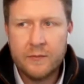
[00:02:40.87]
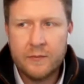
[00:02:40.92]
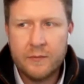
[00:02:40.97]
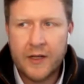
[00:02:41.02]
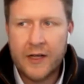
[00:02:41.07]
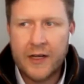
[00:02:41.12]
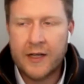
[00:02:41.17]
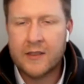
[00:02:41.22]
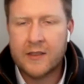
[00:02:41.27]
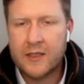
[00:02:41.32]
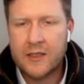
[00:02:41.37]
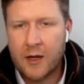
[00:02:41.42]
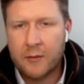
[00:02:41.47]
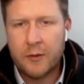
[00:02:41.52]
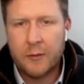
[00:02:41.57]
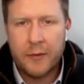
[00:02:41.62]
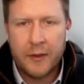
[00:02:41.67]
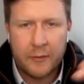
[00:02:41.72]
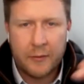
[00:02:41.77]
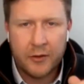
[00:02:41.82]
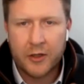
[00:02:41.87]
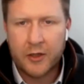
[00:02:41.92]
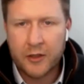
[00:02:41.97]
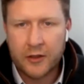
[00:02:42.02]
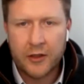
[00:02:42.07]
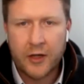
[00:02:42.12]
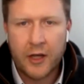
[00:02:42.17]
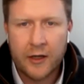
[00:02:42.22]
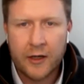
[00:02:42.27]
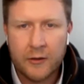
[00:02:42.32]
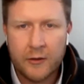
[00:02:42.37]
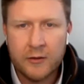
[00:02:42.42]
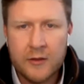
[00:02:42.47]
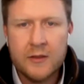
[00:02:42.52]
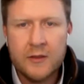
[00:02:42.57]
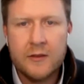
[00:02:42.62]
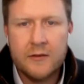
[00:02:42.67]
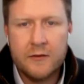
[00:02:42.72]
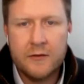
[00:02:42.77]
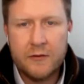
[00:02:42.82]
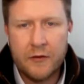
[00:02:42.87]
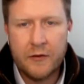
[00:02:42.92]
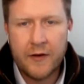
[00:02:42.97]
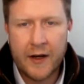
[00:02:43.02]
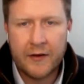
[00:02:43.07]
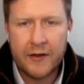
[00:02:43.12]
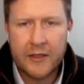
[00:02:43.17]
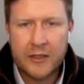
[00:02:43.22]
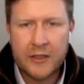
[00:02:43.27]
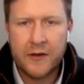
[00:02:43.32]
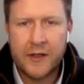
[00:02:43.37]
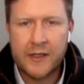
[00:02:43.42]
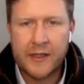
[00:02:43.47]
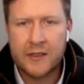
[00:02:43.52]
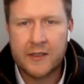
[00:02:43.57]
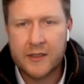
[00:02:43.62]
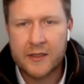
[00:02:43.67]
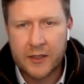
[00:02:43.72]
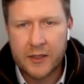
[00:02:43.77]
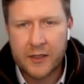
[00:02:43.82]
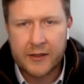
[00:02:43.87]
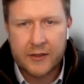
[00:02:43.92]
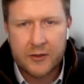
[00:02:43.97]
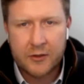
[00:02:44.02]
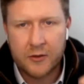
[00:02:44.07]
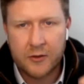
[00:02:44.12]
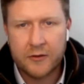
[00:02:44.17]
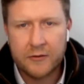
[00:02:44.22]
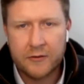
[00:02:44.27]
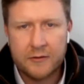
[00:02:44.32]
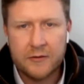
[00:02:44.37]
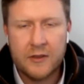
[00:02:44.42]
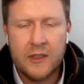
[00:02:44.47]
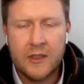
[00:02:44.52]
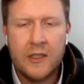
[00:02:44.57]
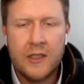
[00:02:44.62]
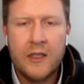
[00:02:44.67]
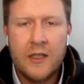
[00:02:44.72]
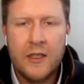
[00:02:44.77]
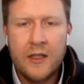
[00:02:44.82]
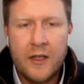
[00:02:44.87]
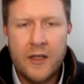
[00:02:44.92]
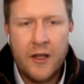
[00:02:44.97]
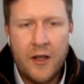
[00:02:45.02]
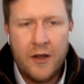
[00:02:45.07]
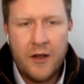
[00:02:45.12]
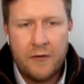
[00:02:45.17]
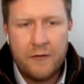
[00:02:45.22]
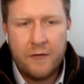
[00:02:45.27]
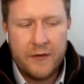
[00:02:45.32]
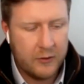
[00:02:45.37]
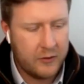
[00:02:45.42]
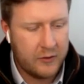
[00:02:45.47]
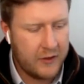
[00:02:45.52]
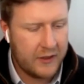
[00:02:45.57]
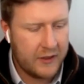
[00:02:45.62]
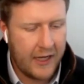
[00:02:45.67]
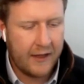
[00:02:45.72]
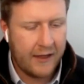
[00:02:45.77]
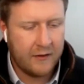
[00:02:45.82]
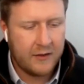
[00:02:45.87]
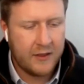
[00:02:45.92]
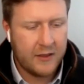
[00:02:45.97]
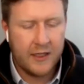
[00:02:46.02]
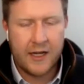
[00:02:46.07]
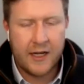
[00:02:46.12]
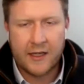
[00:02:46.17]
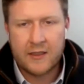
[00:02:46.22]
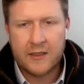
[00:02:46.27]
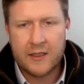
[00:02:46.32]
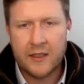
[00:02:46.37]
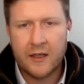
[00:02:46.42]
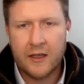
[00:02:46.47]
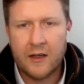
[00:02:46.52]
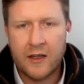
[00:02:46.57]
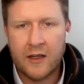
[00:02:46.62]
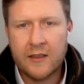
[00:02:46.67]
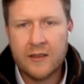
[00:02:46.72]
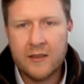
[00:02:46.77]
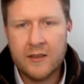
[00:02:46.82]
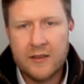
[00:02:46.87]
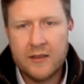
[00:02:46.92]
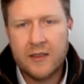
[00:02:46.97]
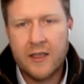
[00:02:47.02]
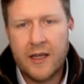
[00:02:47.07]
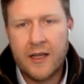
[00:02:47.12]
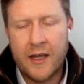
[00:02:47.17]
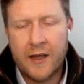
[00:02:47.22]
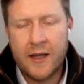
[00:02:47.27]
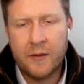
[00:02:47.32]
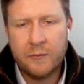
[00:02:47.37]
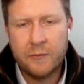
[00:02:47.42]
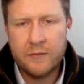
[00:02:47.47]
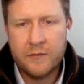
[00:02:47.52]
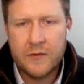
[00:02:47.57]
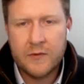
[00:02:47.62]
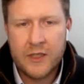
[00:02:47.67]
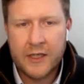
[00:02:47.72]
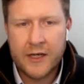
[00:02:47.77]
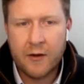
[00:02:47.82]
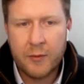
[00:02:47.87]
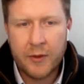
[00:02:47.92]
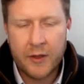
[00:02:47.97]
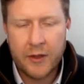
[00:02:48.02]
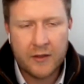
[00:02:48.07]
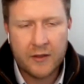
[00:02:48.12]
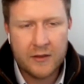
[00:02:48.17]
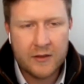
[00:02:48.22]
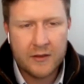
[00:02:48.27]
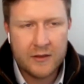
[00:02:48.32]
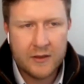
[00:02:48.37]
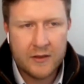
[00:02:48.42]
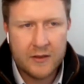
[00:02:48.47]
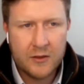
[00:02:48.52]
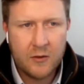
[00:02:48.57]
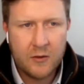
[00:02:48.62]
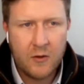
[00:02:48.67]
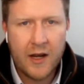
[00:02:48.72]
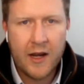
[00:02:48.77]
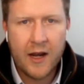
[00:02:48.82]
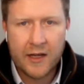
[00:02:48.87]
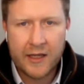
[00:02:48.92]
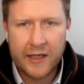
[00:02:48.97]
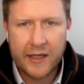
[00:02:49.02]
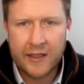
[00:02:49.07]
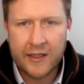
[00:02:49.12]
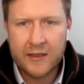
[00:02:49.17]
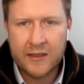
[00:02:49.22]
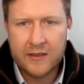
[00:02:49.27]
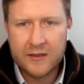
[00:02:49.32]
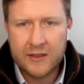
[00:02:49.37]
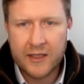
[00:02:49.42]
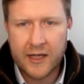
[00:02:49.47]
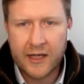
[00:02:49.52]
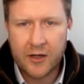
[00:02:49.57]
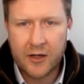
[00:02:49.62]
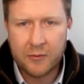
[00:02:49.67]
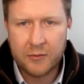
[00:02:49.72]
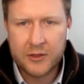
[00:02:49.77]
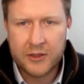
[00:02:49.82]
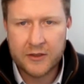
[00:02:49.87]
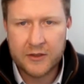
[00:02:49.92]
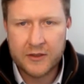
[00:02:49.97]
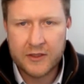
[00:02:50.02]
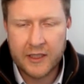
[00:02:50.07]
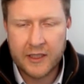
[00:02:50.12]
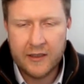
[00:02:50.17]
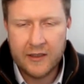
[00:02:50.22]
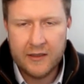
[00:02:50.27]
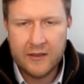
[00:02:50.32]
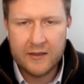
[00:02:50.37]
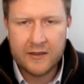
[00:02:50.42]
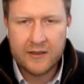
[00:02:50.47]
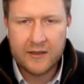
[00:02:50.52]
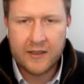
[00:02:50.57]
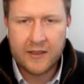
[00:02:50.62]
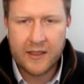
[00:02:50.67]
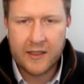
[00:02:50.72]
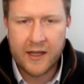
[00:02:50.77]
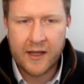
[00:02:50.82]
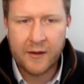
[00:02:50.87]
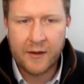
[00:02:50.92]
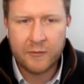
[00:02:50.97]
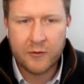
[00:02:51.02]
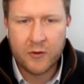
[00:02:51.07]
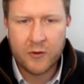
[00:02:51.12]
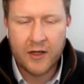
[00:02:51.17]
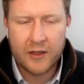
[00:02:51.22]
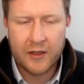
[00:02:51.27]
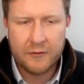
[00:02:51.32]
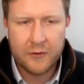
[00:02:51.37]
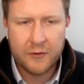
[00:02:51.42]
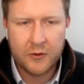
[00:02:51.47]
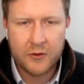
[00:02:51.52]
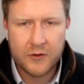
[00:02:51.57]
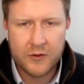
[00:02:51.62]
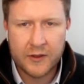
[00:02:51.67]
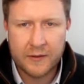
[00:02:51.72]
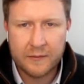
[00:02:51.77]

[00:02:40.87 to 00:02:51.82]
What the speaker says: But then there's a couple of people that couldn't go for various reasons. So it sort of filters down to the next in line. So yeah, I've been quite lucky to get the opportunity. Quite looking forward to it.